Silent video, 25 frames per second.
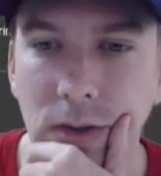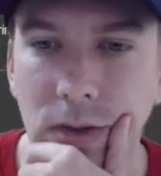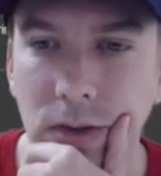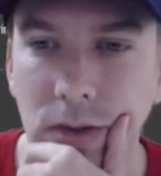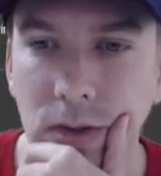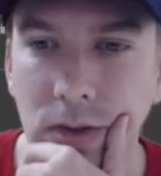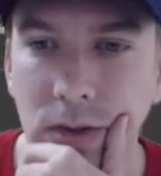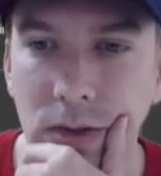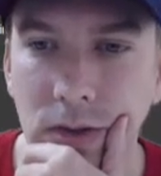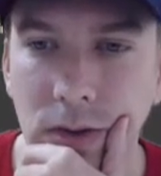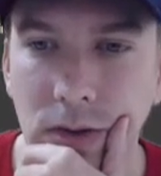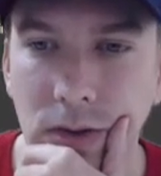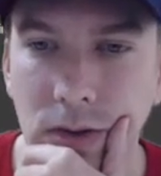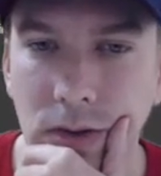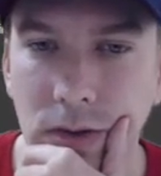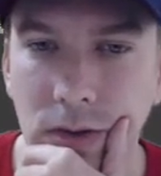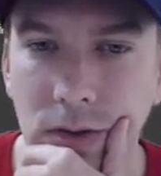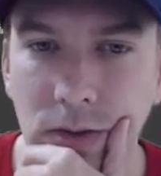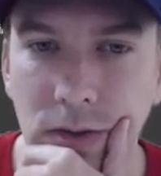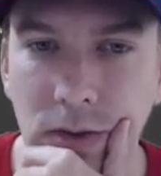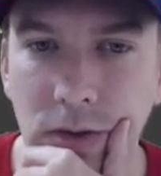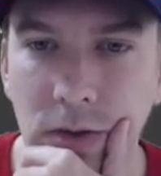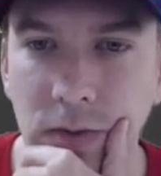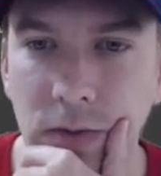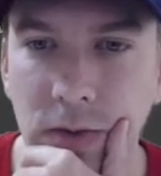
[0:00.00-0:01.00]
And
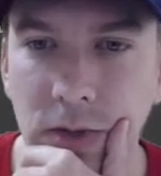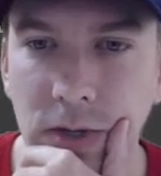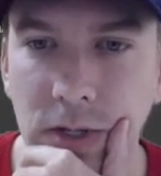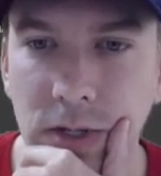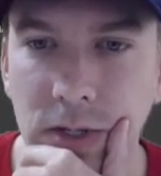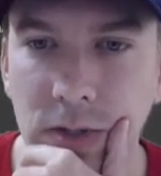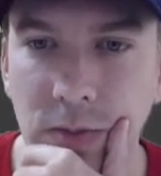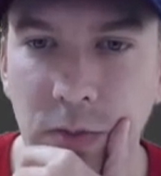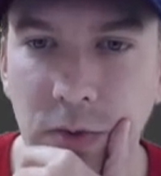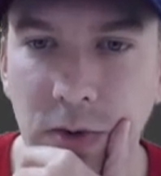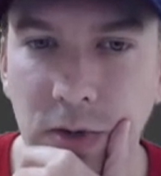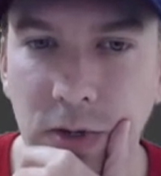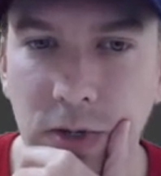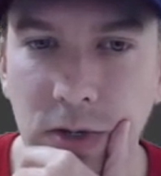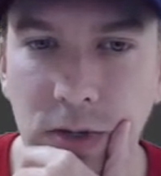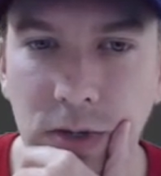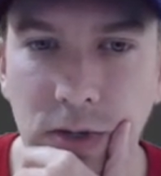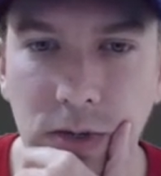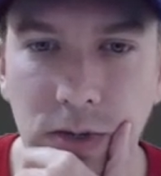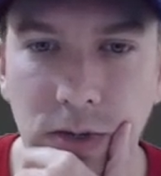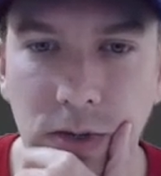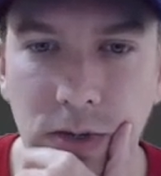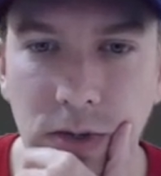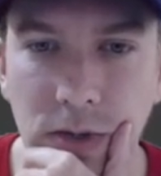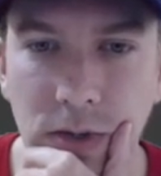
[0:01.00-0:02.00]
load that sprite.
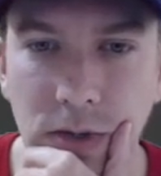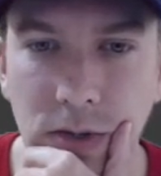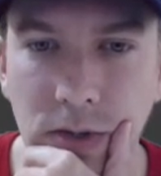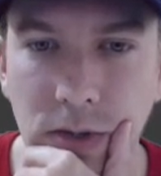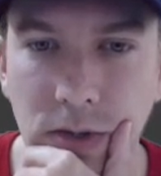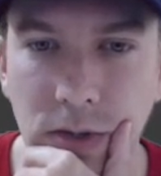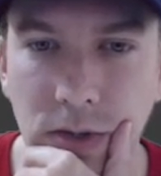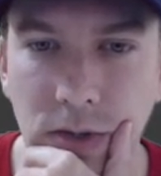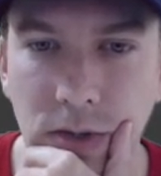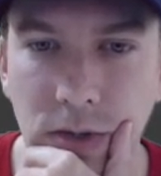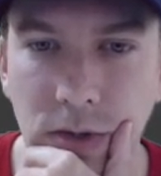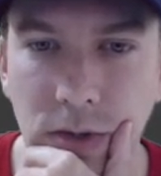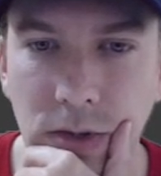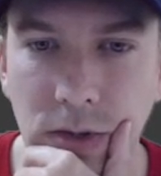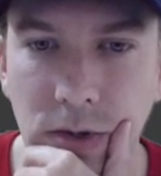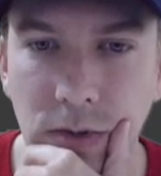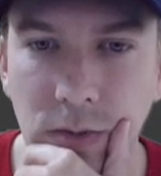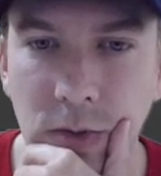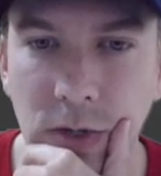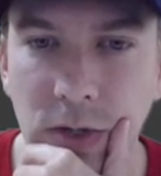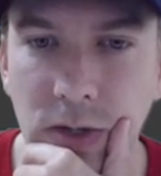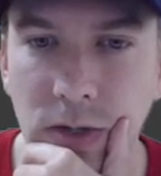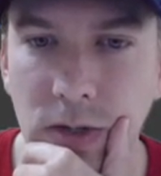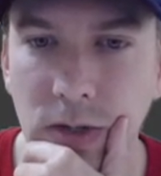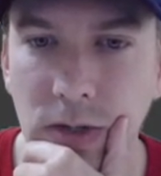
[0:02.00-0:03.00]

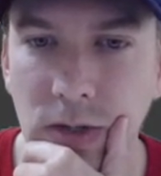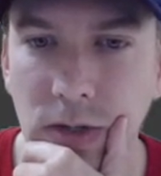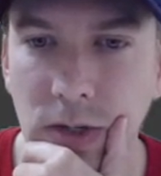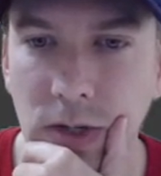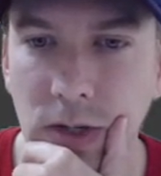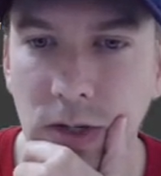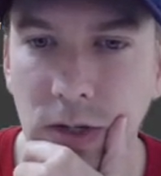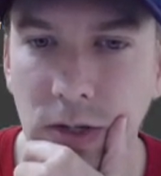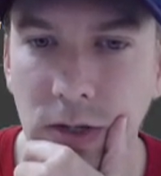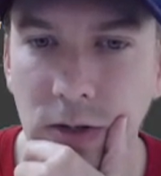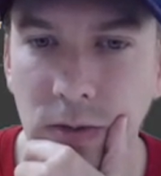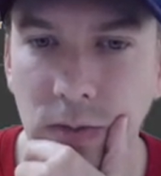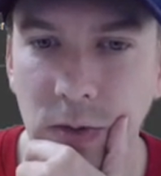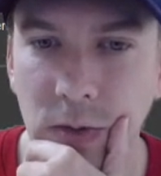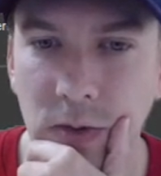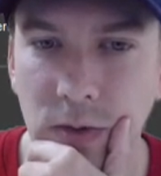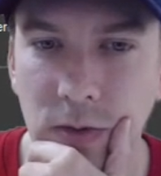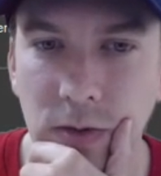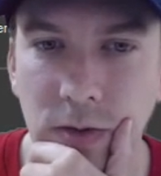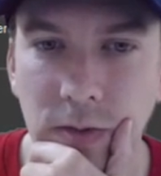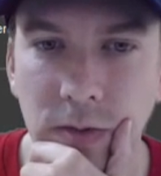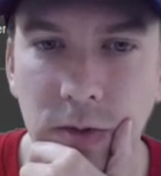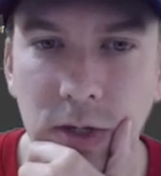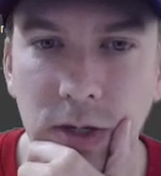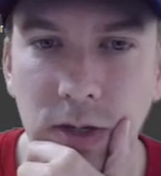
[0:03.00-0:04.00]
Enemies, alien
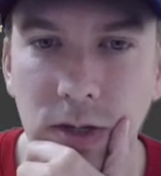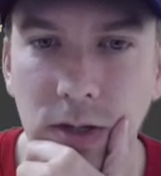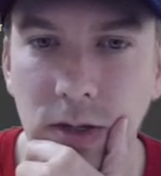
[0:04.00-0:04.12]
absorbing.